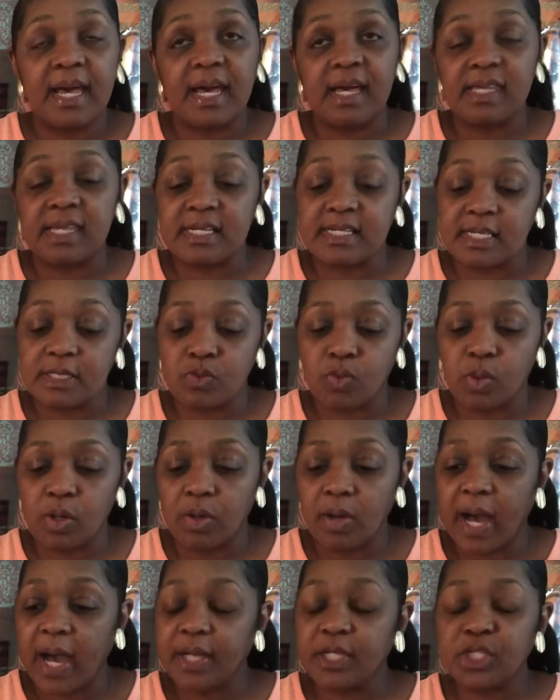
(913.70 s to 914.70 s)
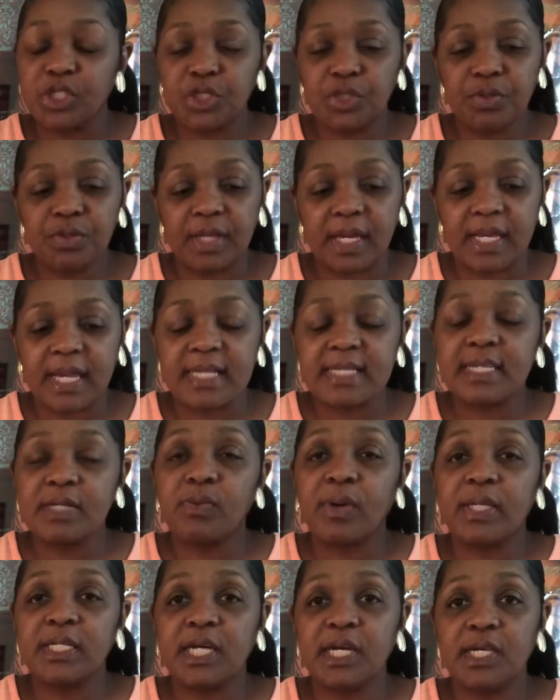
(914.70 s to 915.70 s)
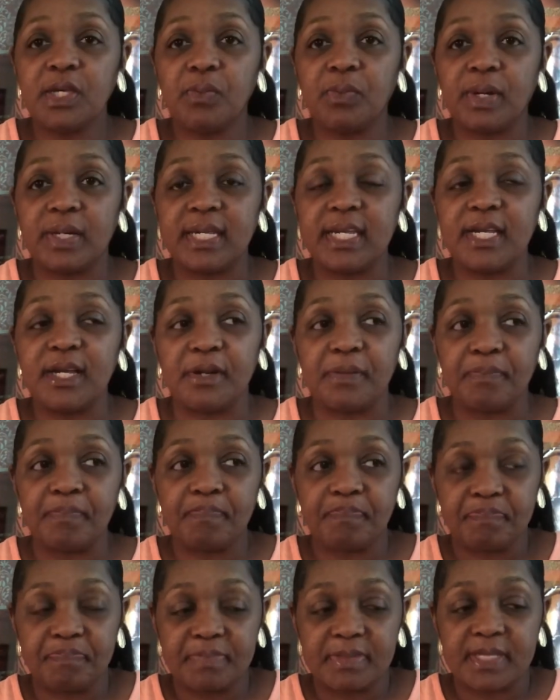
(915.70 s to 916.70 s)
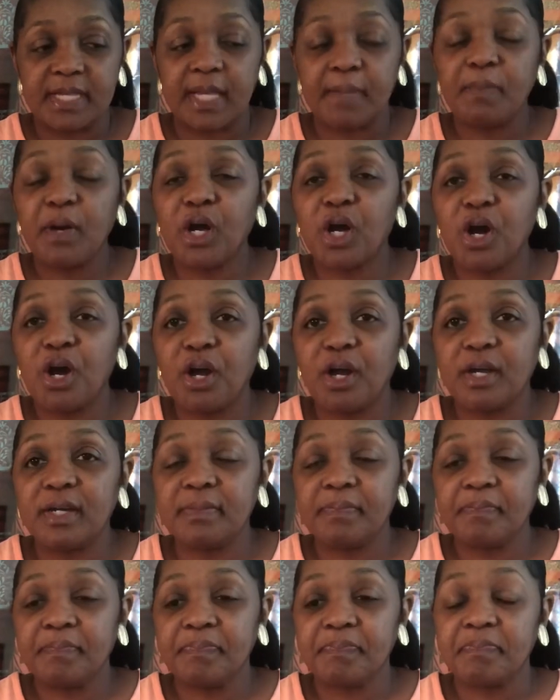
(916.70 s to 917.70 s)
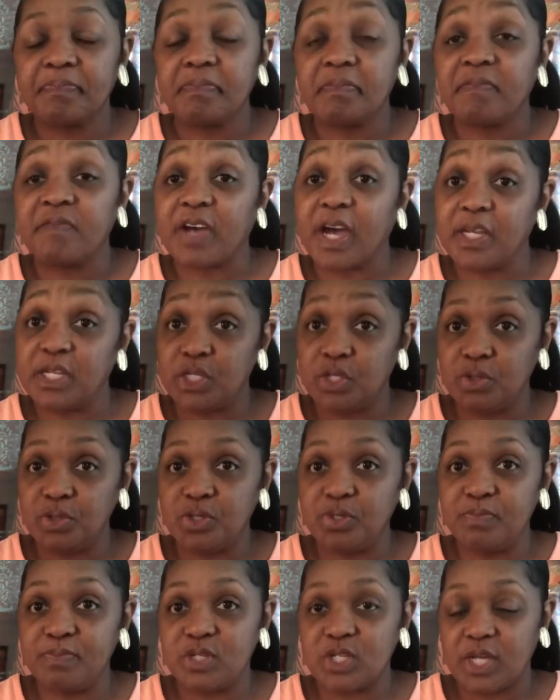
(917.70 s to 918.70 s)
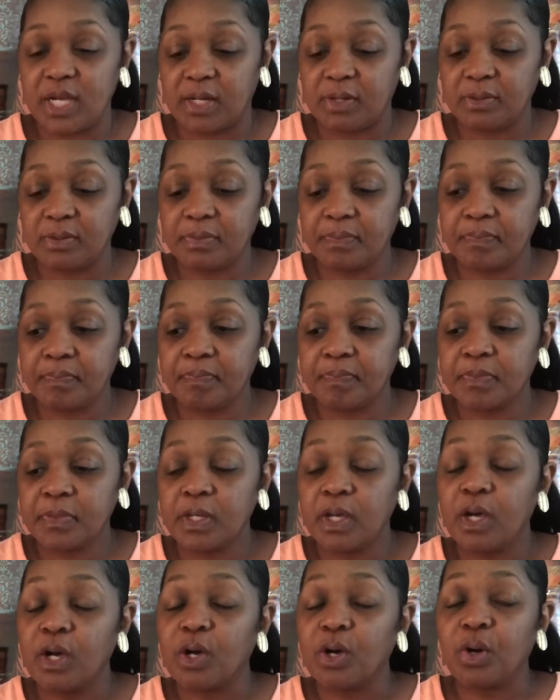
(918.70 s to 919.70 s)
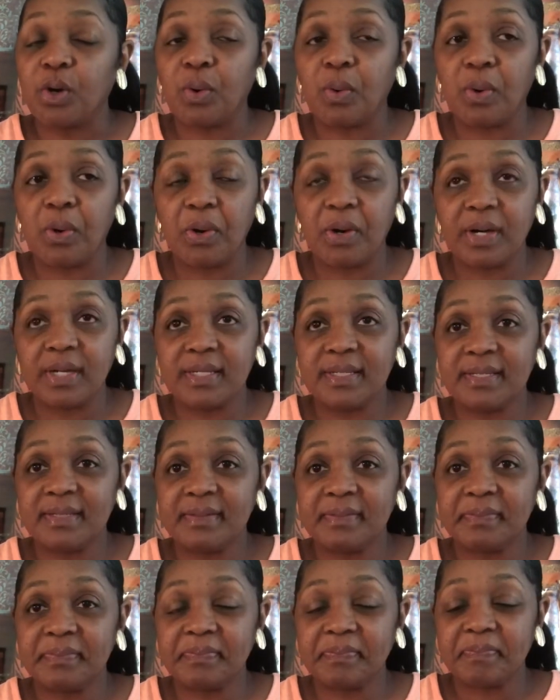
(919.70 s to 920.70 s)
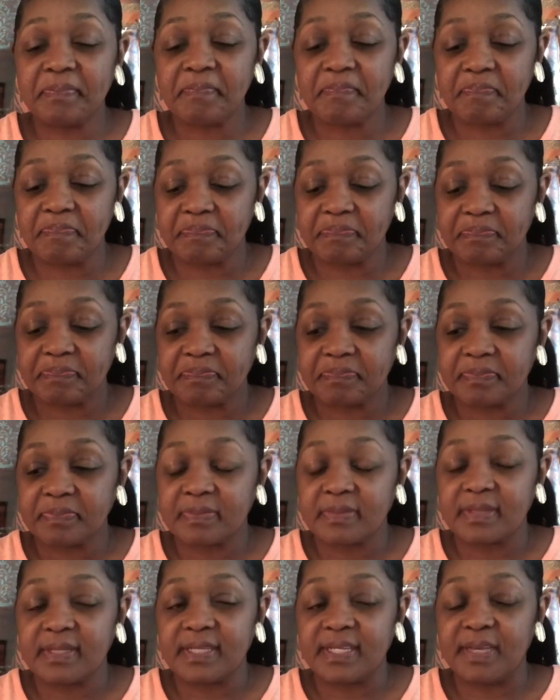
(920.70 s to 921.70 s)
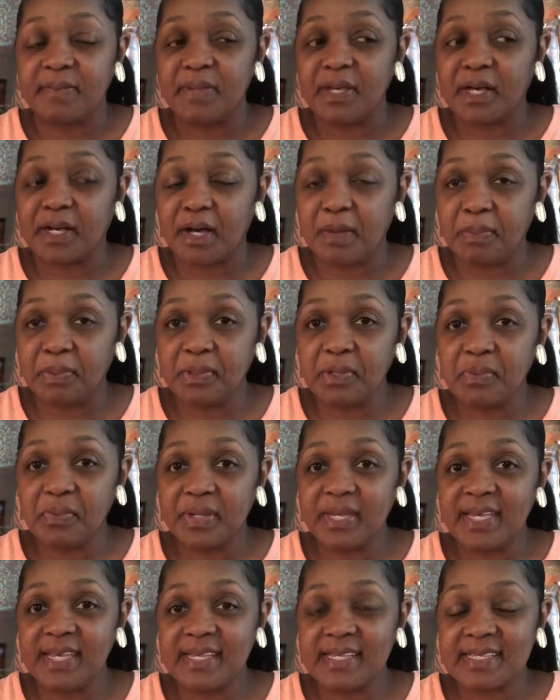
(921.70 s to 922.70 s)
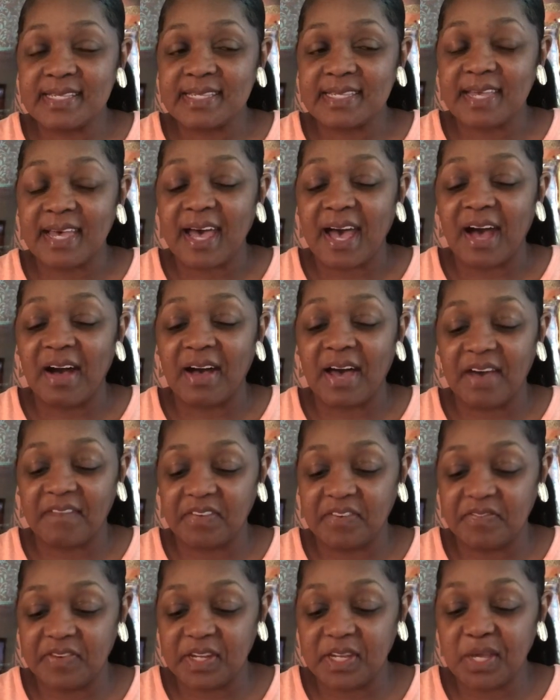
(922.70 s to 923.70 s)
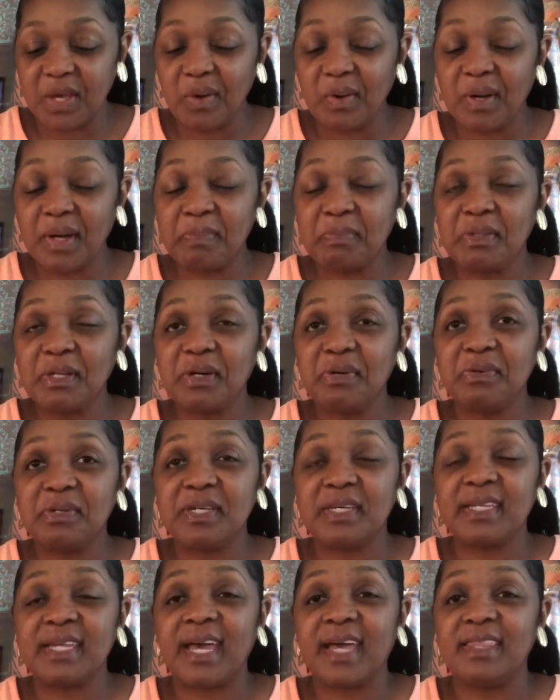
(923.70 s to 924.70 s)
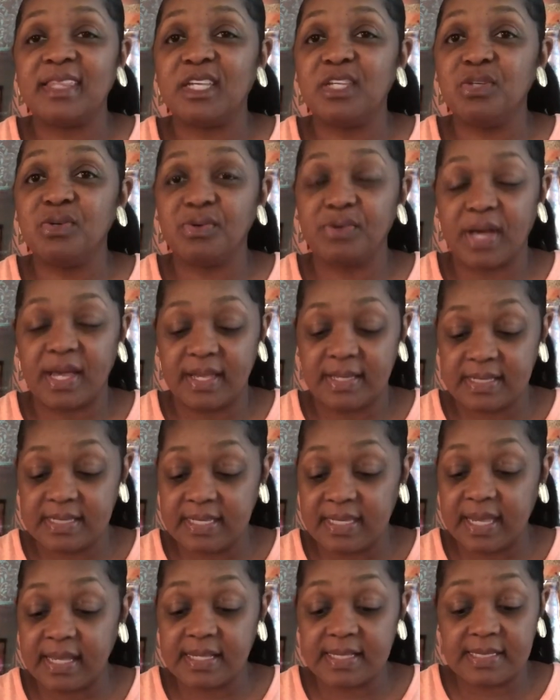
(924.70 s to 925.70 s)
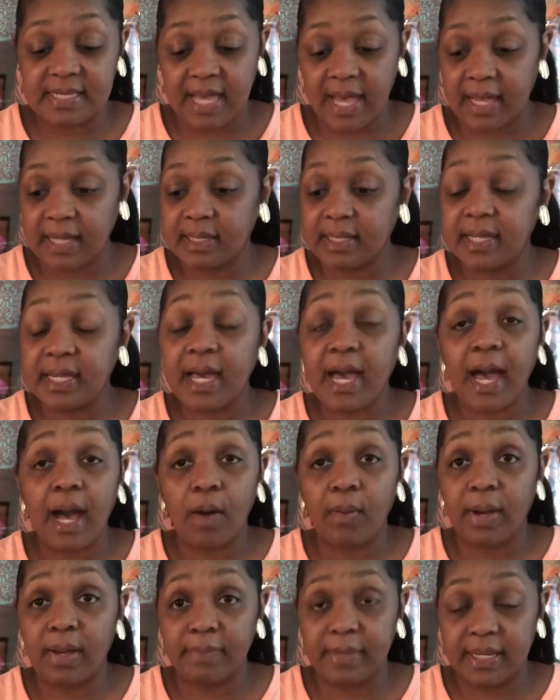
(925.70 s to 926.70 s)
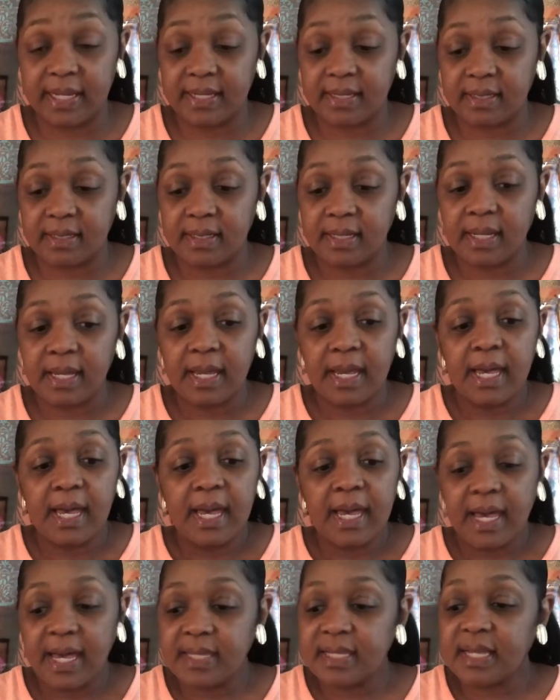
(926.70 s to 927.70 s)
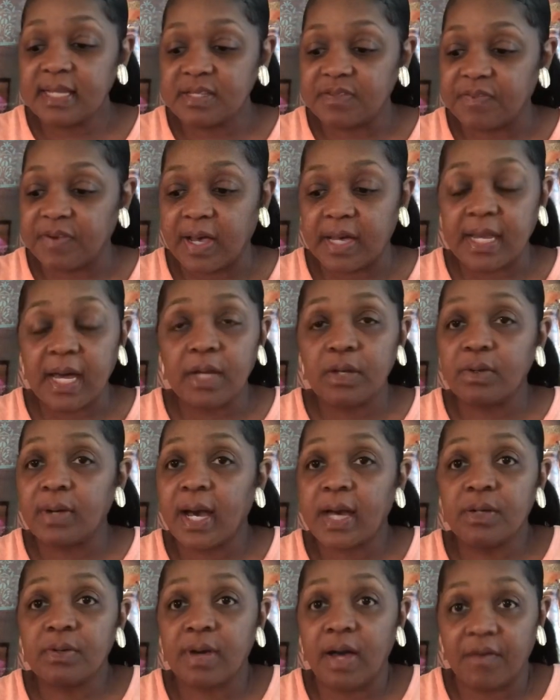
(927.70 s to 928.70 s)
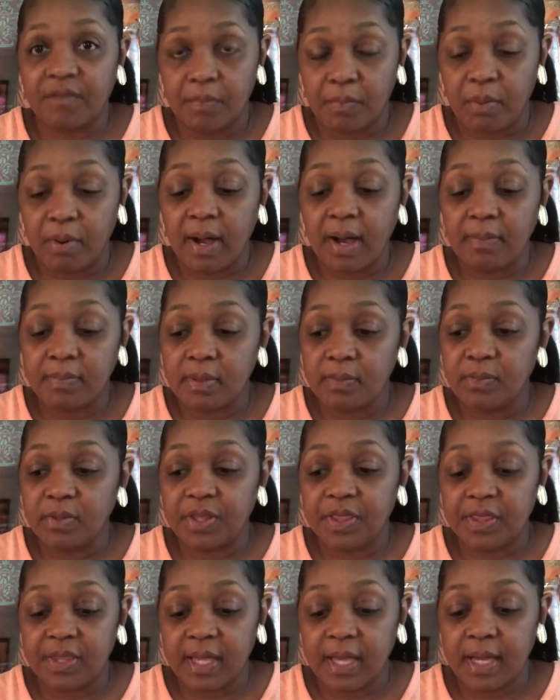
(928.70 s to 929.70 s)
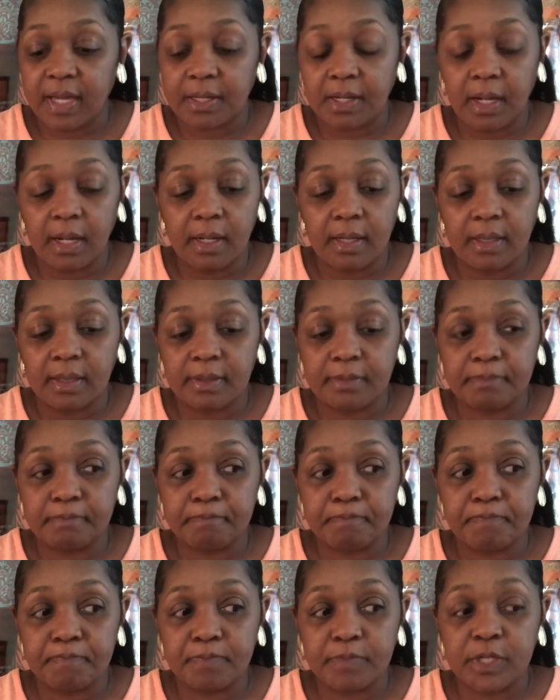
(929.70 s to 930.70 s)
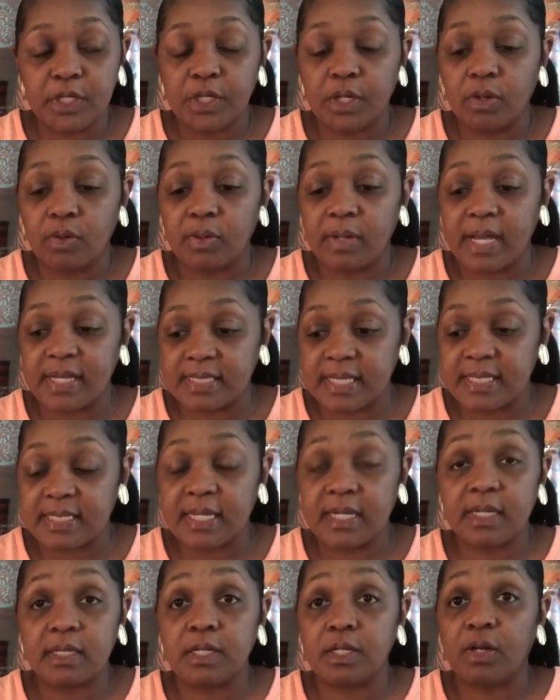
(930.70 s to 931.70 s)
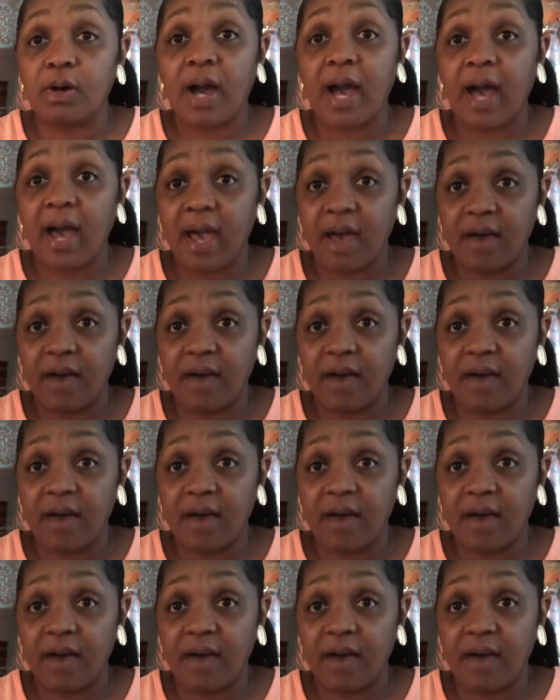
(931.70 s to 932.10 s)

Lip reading: And they says, well, how did you do that? I said, well, I'll tell you what, here, take my card, got a YouTube channel, go on, give me a couple of weeks, I'll have a video uploaded, and then you'll see exactly how I made it. And that's fine. I don't have a problem with that. You know, as I said, you know, I